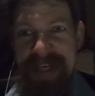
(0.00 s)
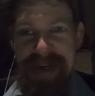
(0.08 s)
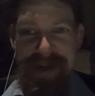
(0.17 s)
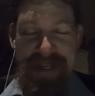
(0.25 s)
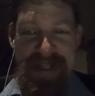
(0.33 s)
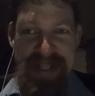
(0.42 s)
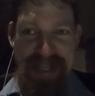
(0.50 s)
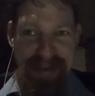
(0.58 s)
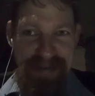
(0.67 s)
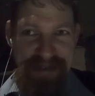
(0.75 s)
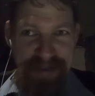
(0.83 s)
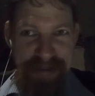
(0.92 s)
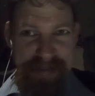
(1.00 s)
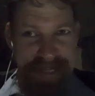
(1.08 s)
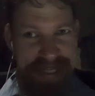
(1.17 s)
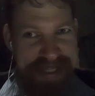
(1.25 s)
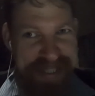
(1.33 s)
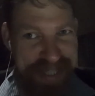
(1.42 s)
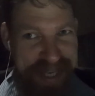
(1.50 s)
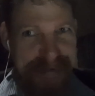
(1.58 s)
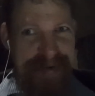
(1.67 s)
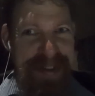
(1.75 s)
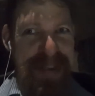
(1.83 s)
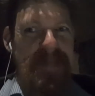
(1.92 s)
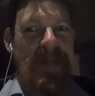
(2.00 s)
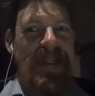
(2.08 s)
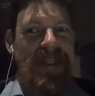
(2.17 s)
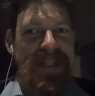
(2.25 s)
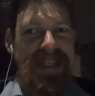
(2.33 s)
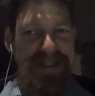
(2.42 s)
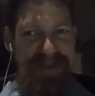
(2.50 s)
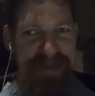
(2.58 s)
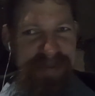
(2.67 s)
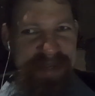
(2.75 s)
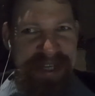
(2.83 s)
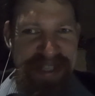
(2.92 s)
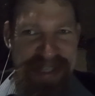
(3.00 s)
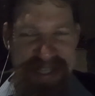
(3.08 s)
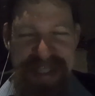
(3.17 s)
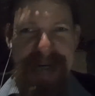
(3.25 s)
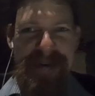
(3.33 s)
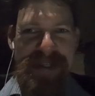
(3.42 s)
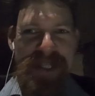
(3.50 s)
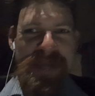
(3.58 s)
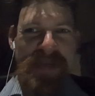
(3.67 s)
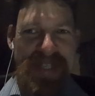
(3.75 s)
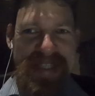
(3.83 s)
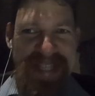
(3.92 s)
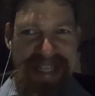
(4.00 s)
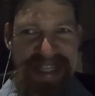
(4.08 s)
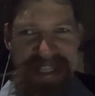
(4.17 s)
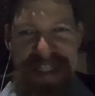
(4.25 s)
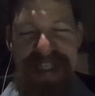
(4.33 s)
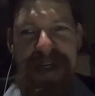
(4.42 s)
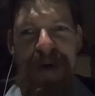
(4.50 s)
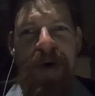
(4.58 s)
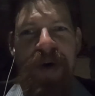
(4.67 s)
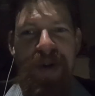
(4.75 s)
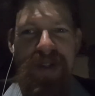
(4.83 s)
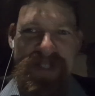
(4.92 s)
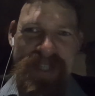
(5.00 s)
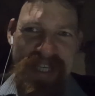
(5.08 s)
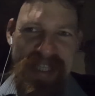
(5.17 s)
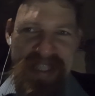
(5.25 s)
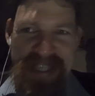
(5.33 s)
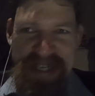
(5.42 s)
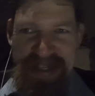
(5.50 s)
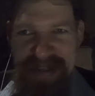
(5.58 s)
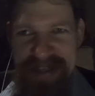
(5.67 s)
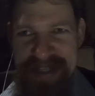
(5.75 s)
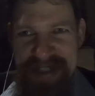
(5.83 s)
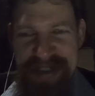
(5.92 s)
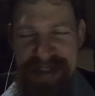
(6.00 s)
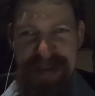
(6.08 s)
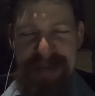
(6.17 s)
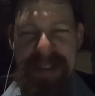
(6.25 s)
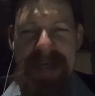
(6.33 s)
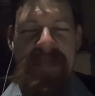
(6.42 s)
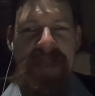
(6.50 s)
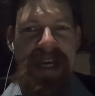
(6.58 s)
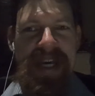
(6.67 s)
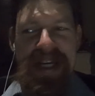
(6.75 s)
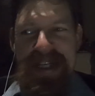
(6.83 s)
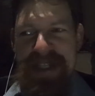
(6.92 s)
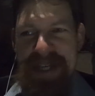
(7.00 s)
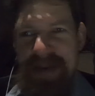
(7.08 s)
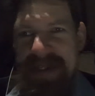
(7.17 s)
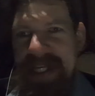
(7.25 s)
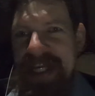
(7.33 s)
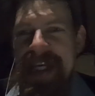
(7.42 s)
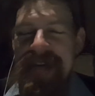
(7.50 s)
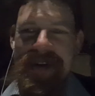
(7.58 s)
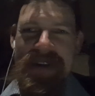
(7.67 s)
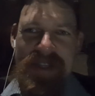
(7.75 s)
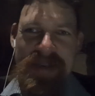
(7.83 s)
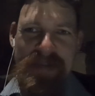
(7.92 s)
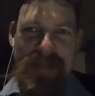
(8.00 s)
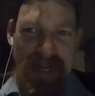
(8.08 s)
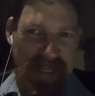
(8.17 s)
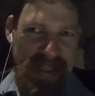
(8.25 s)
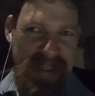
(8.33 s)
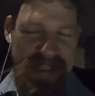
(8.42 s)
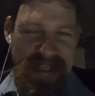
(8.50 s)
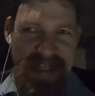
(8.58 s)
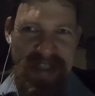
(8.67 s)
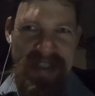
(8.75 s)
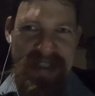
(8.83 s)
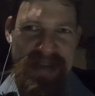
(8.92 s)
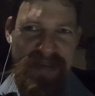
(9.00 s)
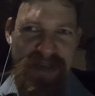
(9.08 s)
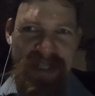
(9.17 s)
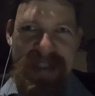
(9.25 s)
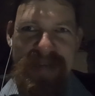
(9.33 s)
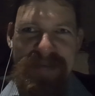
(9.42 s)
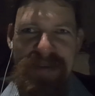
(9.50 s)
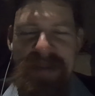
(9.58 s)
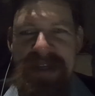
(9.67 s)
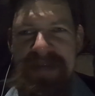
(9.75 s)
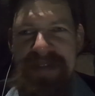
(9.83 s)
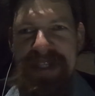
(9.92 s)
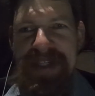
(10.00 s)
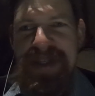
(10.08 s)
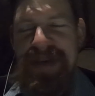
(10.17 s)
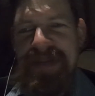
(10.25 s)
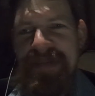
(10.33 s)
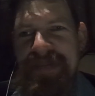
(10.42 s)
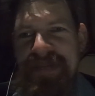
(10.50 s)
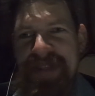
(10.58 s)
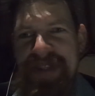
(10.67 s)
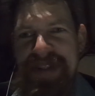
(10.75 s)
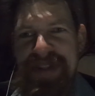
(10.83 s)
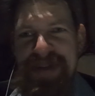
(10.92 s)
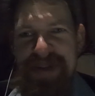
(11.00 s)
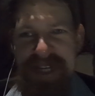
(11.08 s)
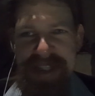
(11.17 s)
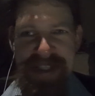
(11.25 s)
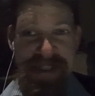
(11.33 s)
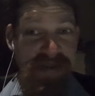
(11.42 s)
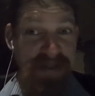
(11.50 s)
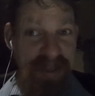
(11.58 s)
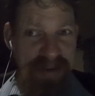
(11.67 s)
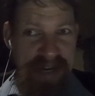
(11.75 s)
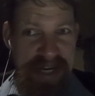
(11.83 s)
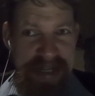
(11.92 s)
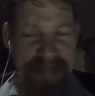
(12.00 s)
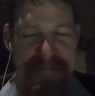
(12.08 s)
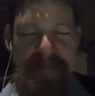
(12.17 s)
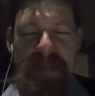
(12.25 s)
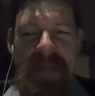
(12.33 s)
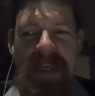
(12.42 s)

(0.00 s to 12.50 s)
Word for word: or let's say from a place that our species, from the places that our species calls India and Germany. So I was hanging around in Pakistan waiting for my visa to get into Iran.